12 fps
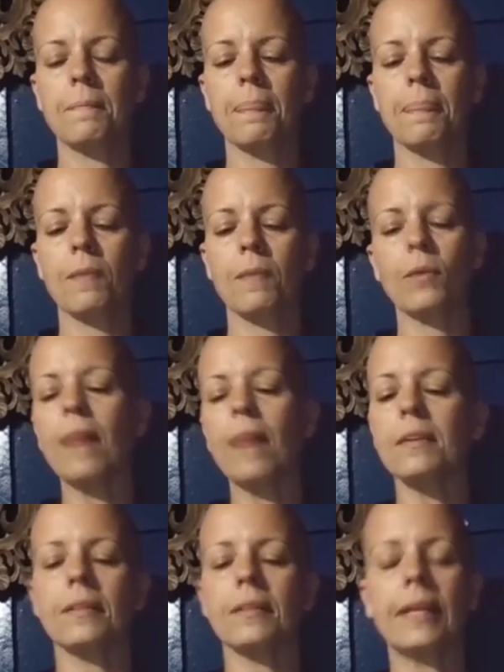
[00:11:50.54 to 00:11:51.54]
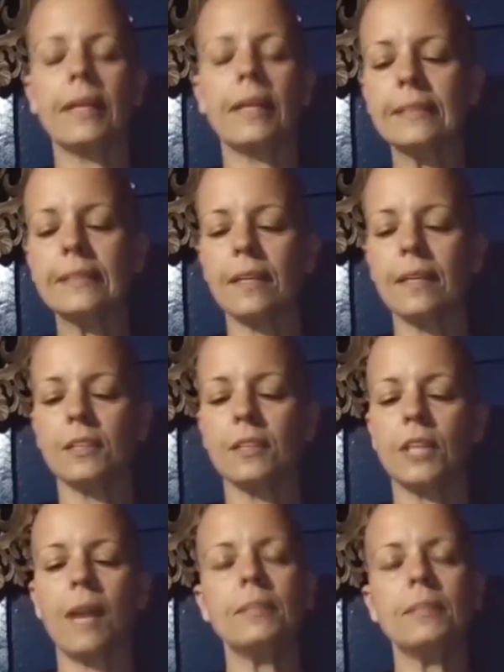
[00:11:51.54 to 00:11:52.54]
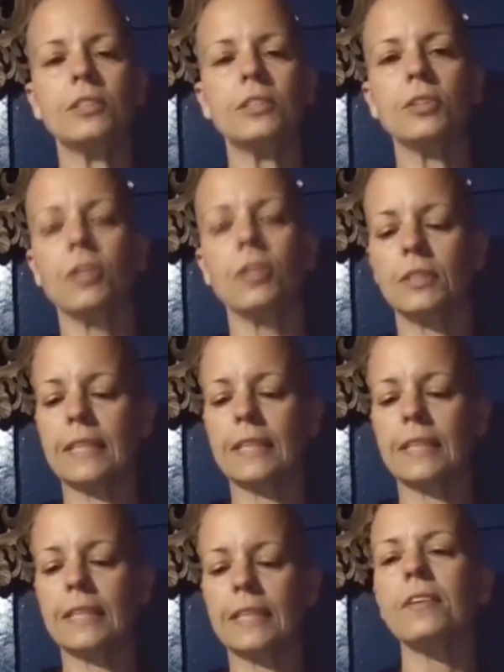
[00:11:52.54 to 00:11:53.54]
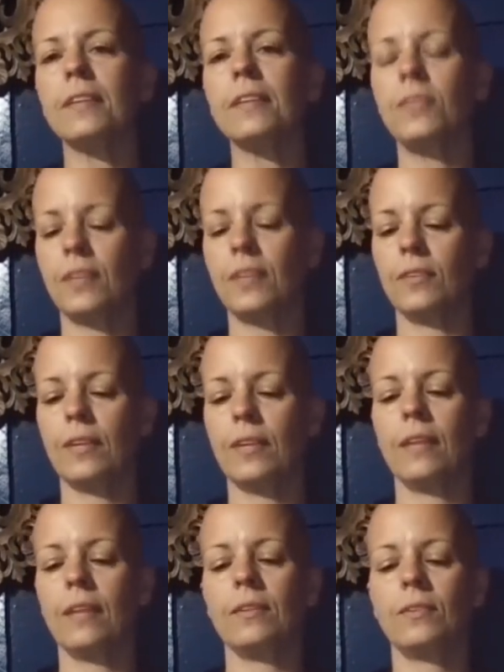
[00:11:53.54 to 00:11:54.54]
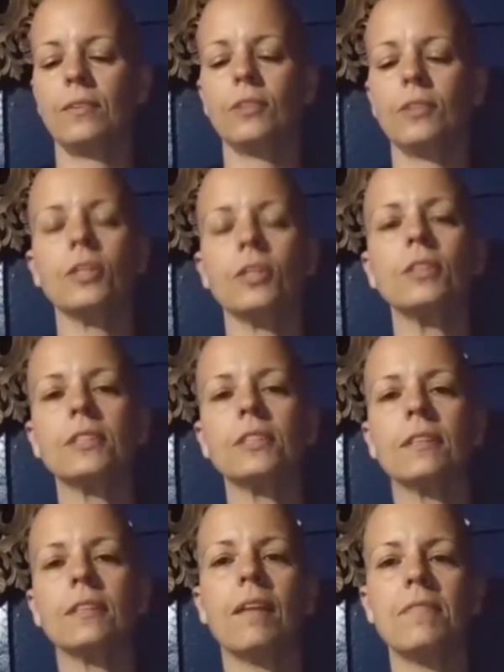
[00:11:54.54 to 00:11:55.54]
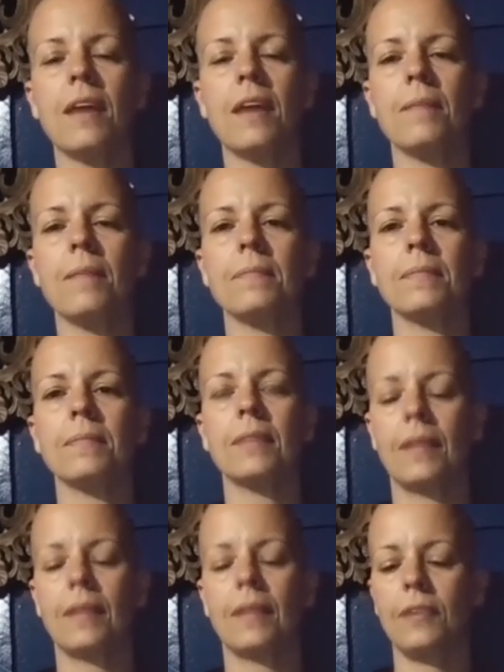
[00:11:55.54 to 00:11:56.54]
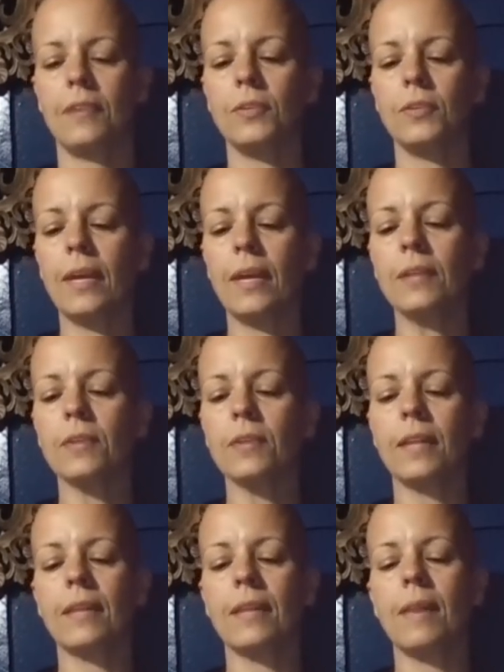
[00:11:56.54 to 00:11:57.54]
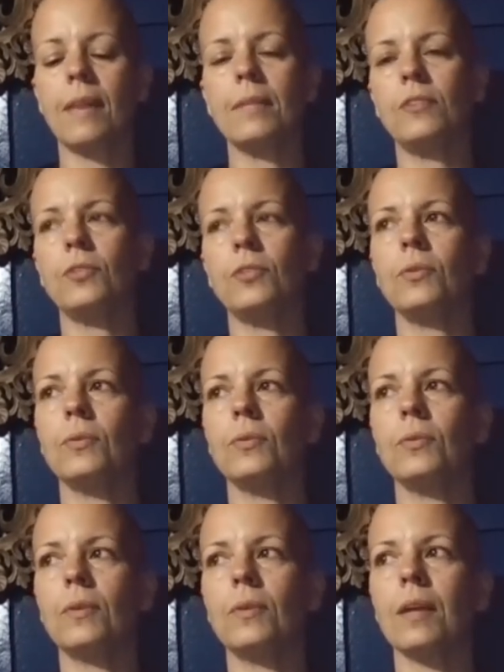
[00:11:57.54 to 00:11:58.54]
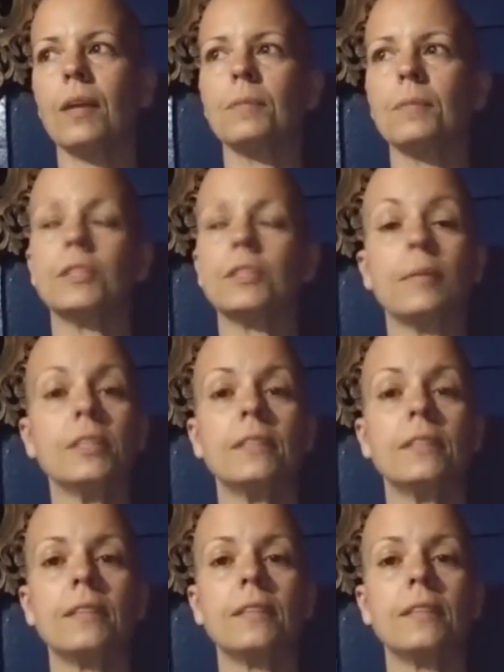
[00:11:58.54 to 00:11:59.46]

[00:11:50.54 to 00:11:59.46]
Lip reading: Rather that instead our job is to learn to gather these things in, to learn to love them, and to integrate them into our perceptions of